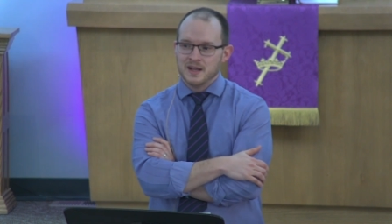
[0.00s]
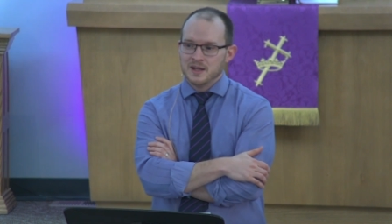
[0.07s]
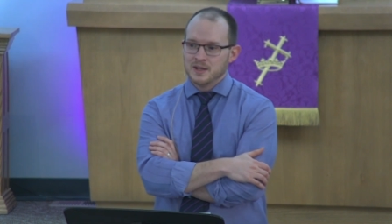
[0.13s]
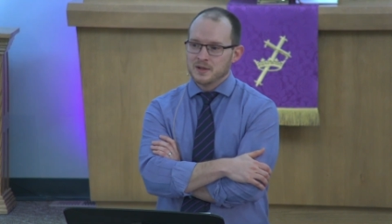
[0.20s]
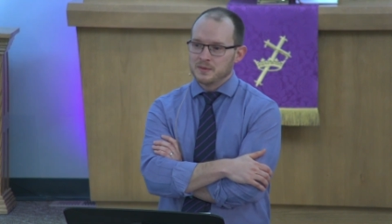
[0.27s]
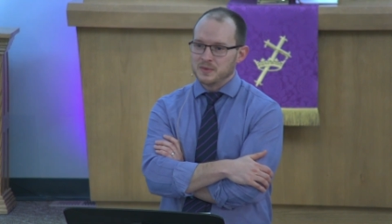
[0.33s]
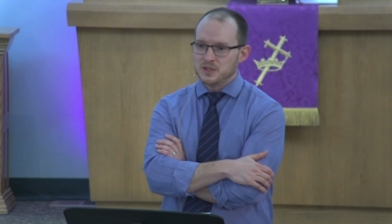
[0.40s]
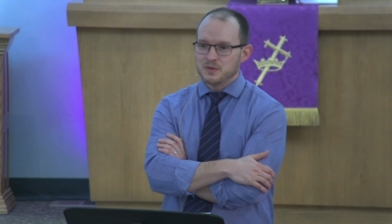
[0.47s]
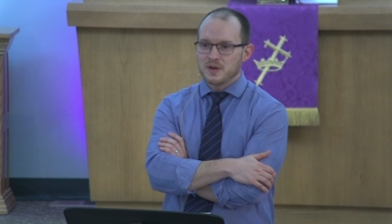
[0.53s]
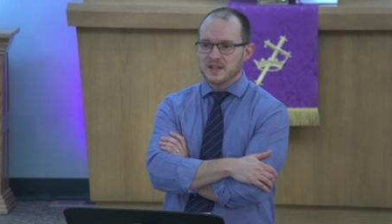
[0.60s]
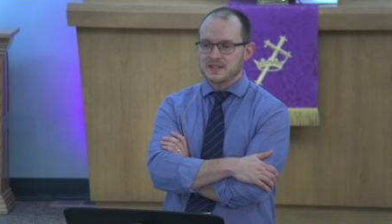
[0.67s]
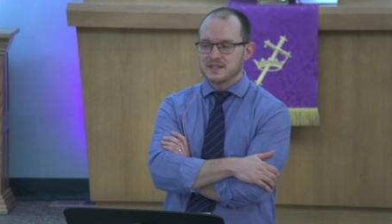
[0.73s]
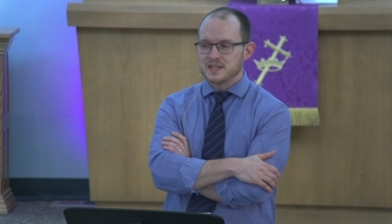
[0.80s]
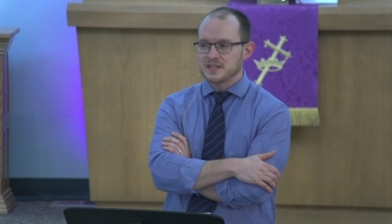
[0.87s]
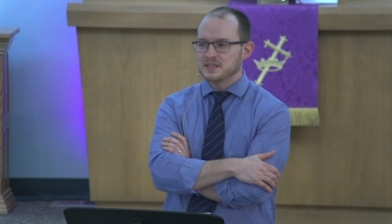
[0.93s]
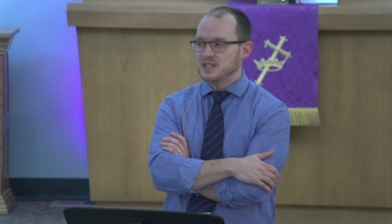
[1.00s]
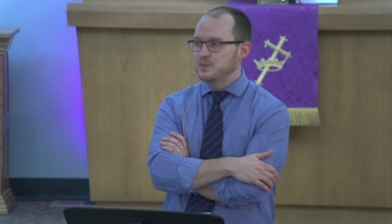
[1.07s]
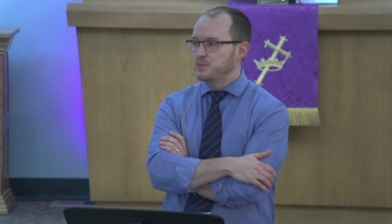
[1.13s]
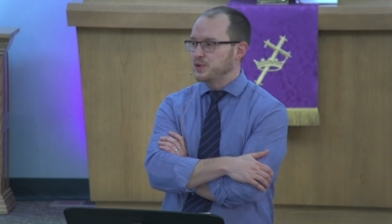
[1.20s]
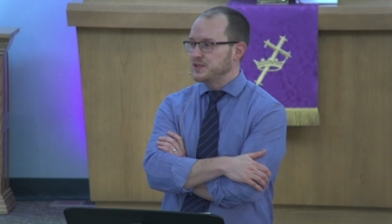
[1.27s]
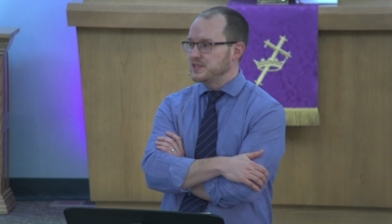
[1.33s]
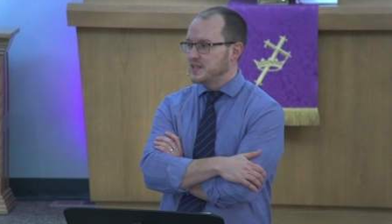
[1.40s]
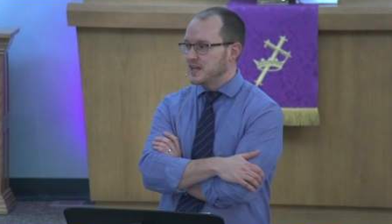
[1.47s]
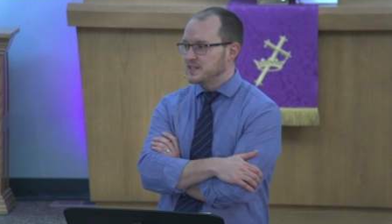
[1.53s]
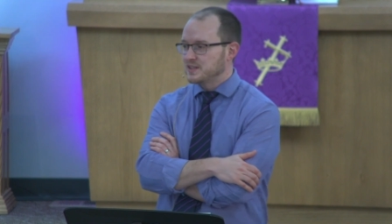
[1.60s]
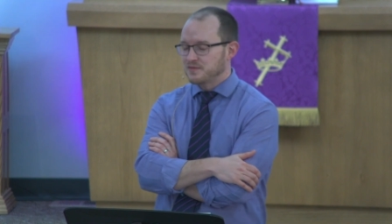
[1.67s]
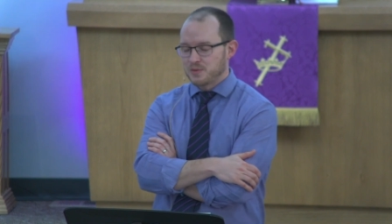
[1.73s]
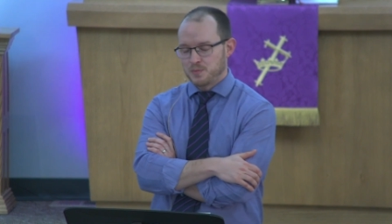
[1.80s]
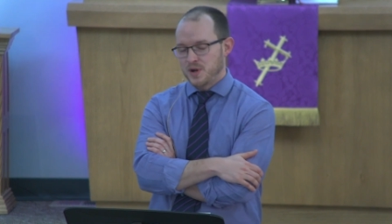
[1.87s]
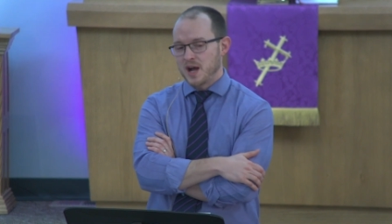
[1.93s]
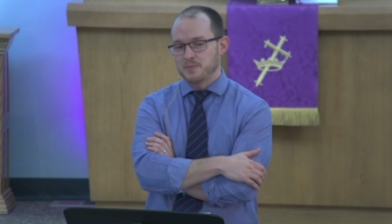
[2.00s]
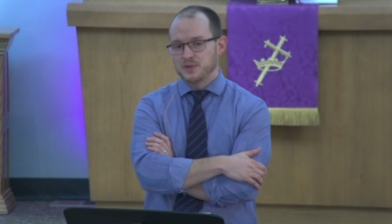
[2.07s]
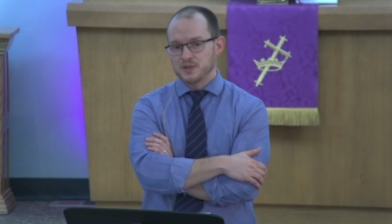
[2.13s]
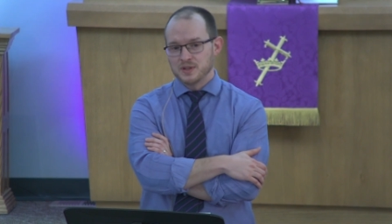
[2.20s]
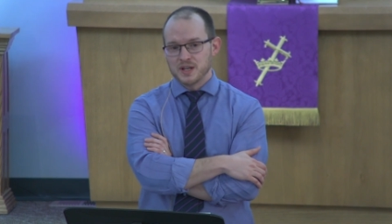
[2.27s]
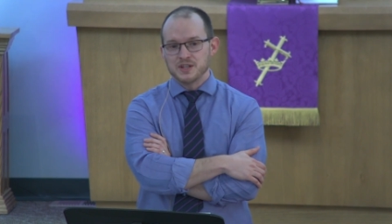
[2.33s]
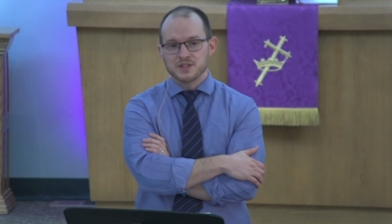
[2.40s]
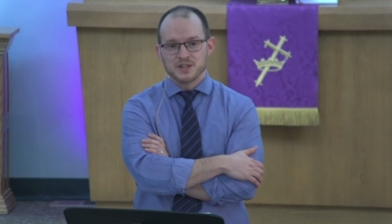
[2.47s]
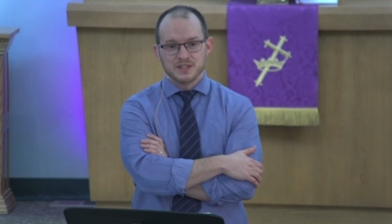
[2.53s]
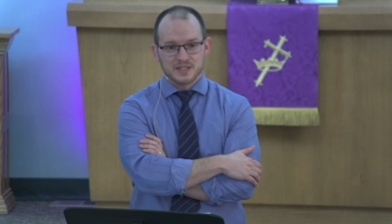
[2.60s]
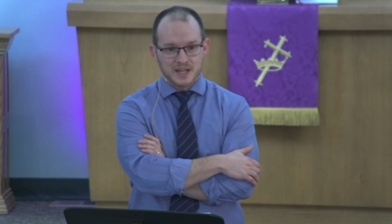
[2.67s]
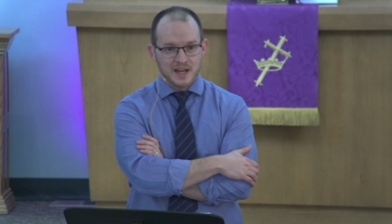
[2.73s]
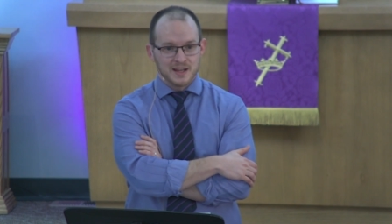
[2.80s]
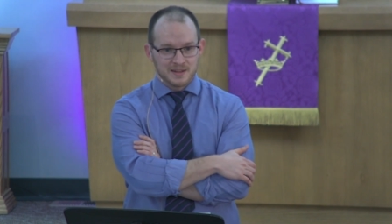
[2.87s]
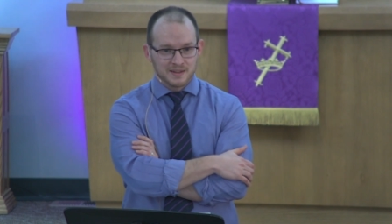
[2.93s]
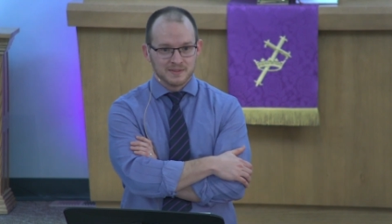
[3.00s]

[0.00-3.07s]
I mean, you had 60% of the population dead.